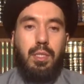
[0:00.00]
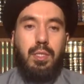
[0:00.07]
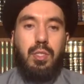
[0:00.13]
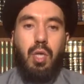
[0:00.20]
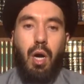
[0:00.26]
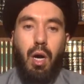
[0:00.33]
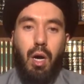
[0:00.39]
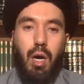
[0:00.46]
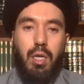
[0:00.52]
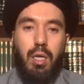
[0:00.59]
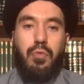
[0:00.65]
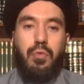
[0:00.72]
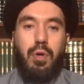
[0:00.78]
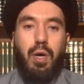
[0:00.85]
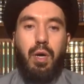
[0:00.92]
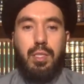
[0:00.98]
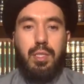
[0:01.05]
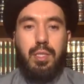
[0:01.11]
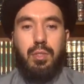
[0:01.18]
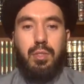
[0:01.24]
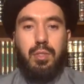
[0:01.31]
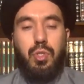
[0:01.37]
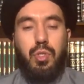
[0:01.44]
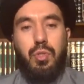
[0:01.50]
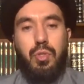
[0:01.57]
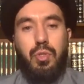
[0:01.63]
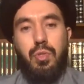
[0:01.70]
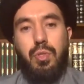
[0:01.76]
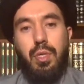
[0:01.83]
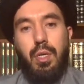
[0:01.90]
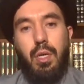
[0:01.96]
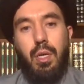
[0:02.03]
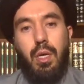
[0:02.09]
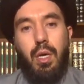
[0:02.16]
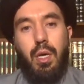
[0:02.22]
hard for us to